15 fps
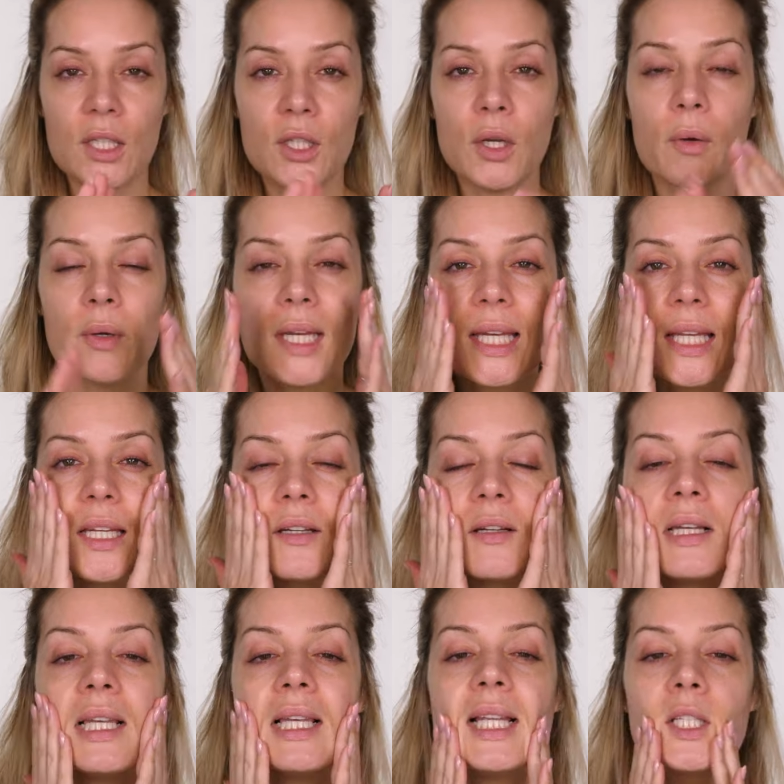and you only need a
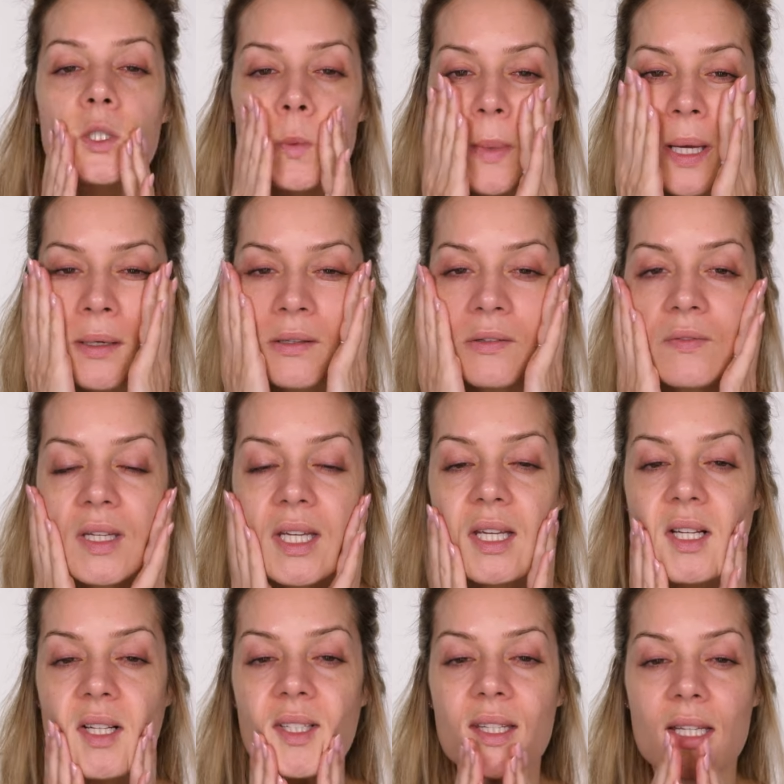little amount of it
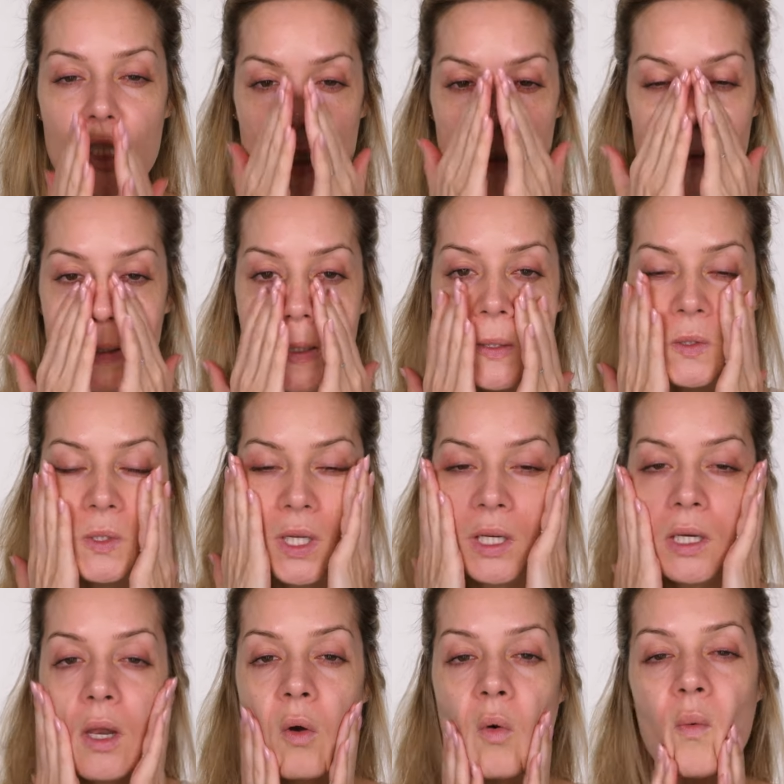because it just goes a
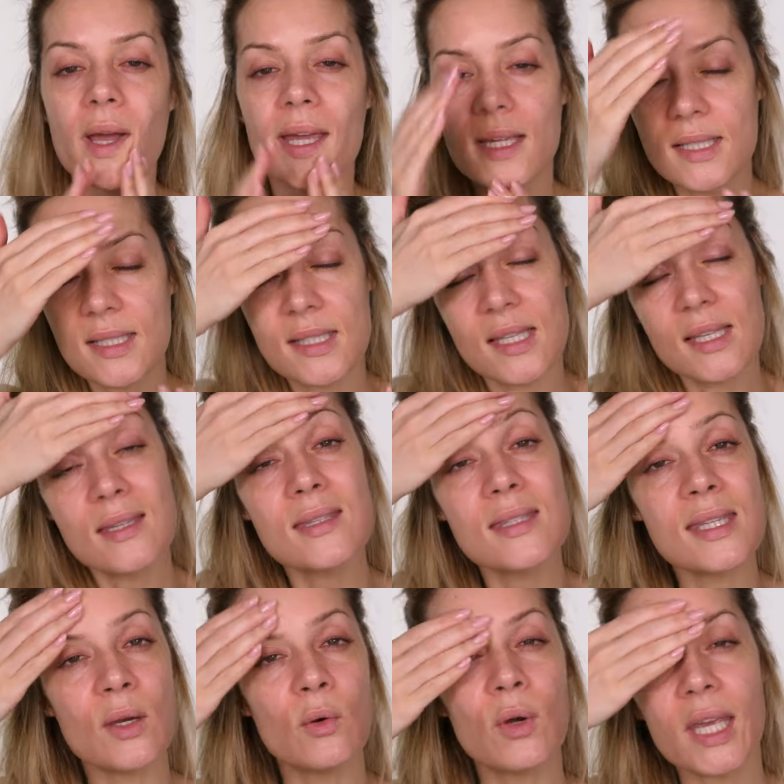long way. It's the
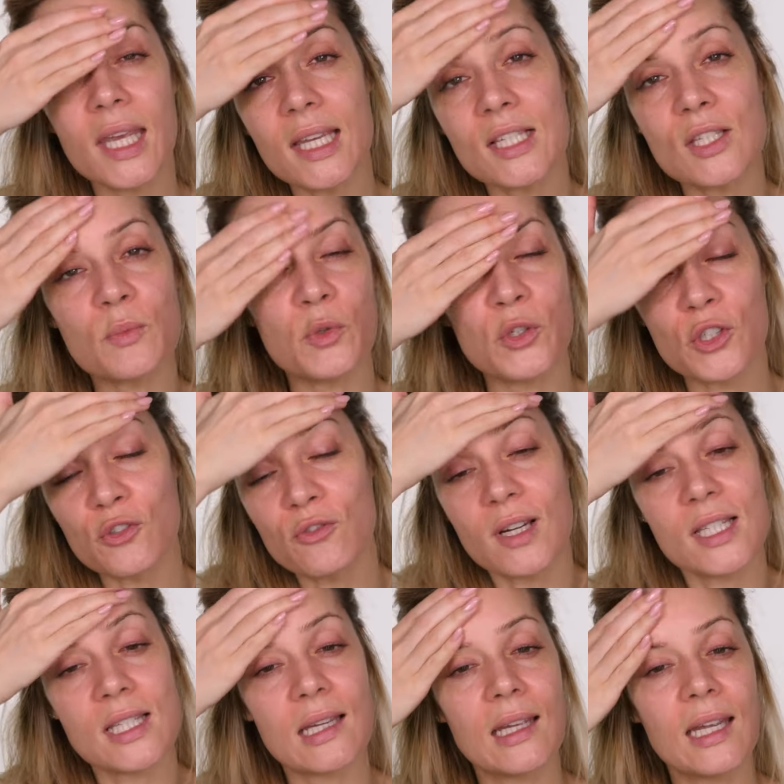silkiest
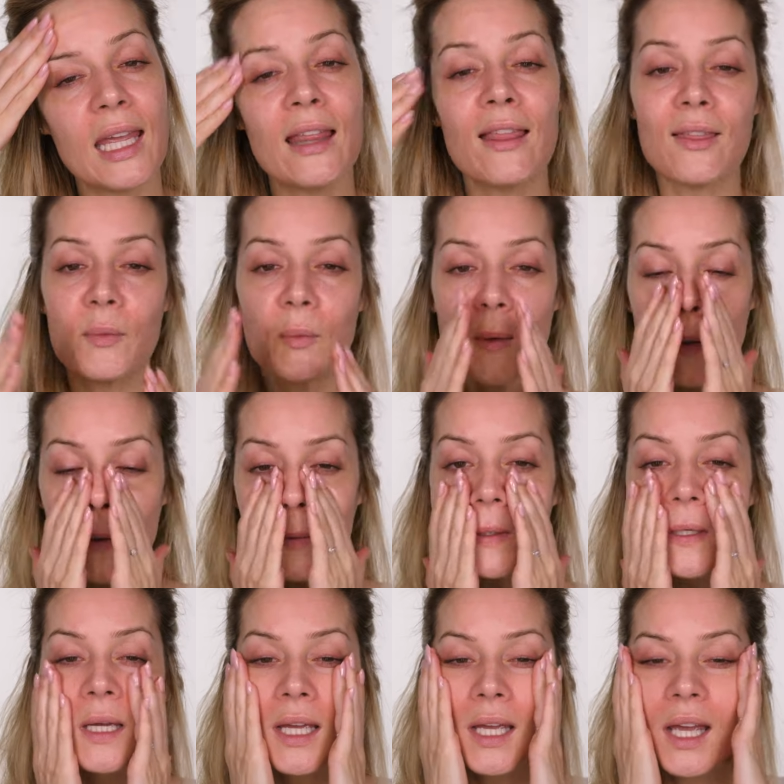moisturizer in the
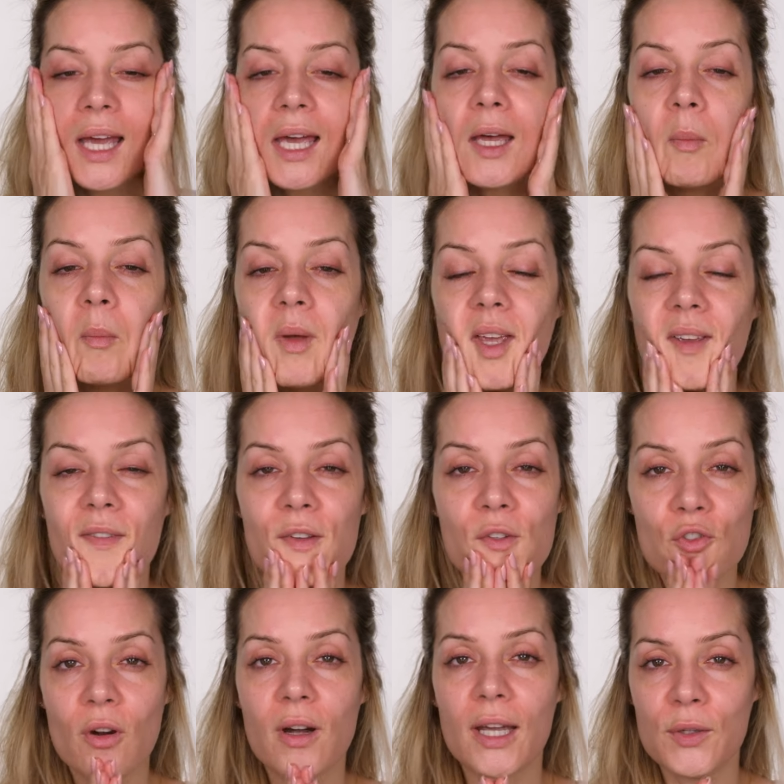world. If you
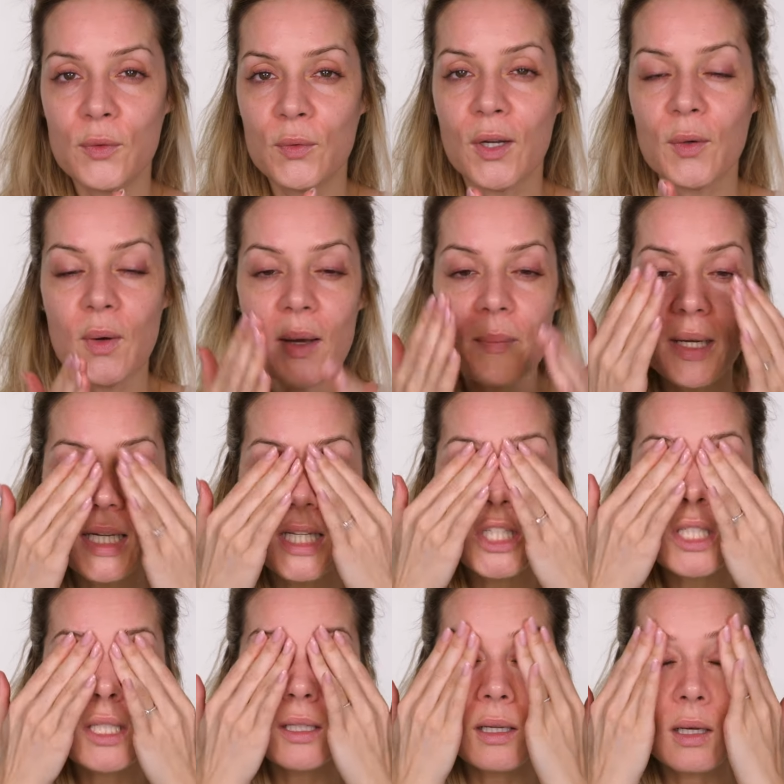try it, you'll know what I mean. It
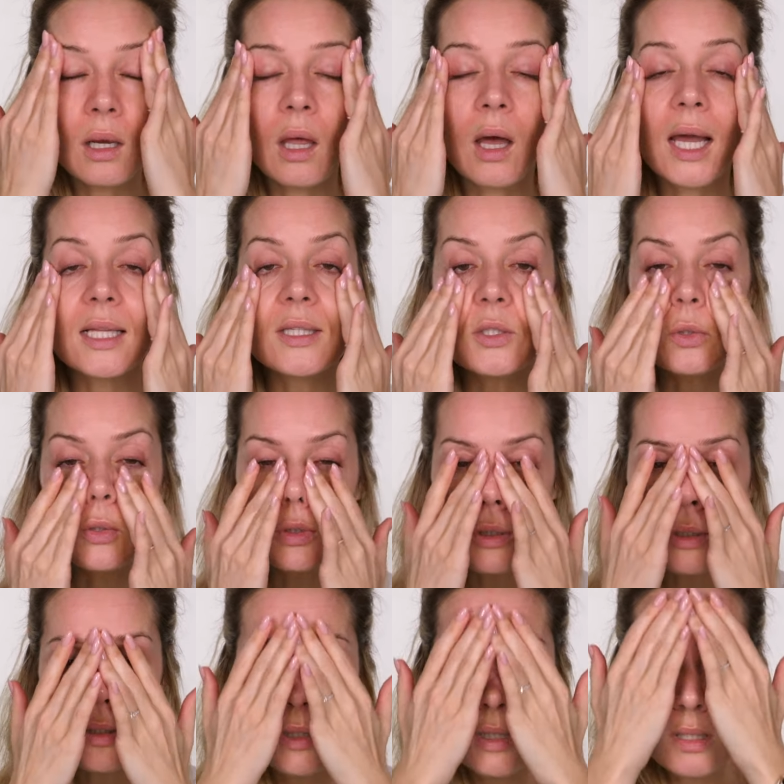just glides
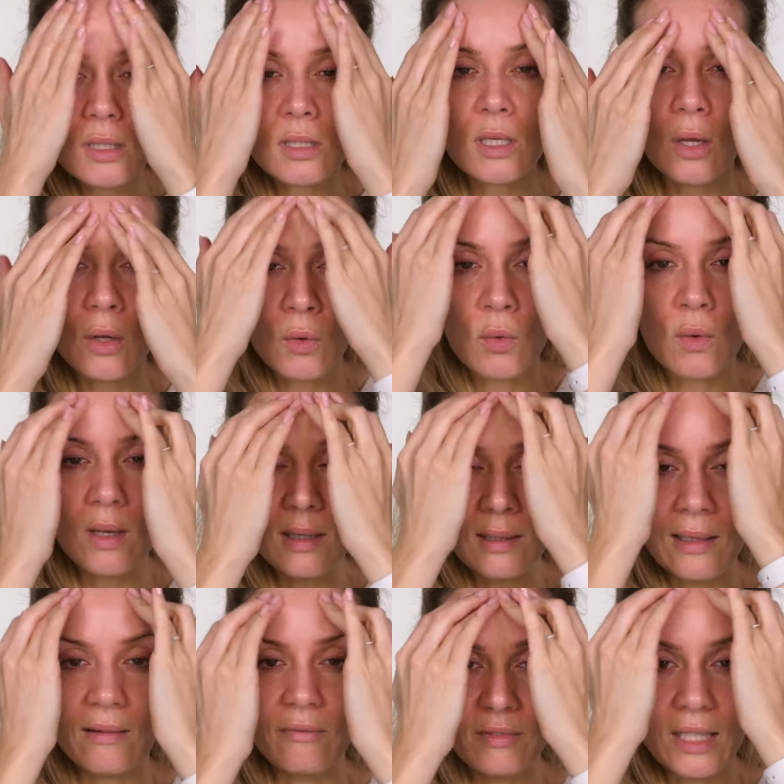on so
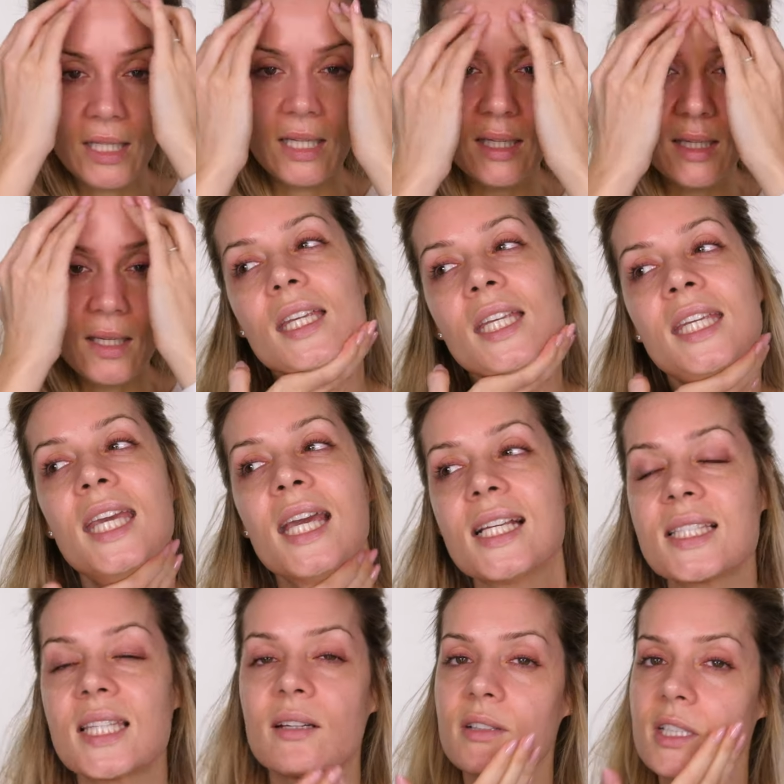lovely.
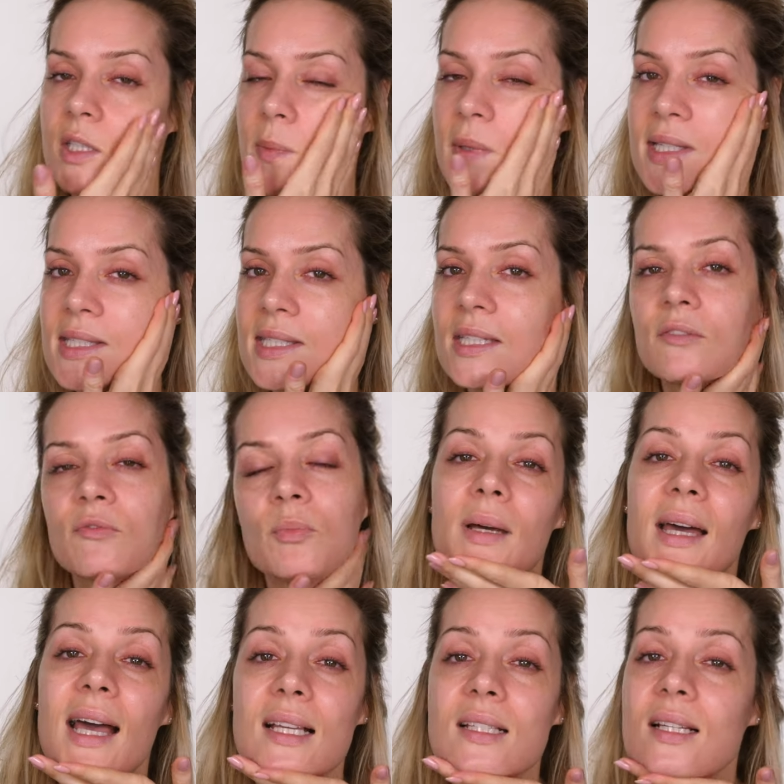Yes, they're expensive,
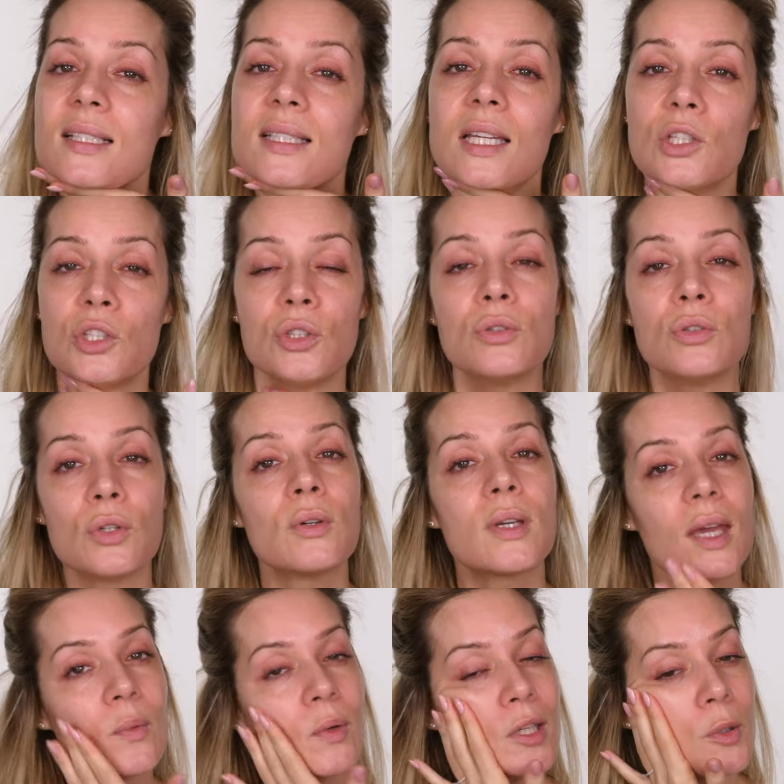but as I said, you do
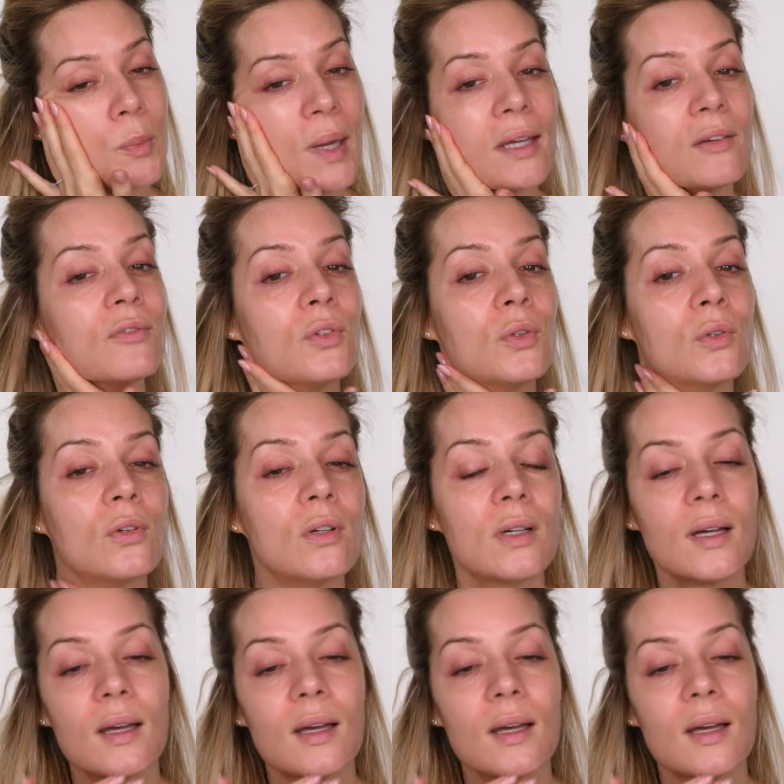get what you pay for.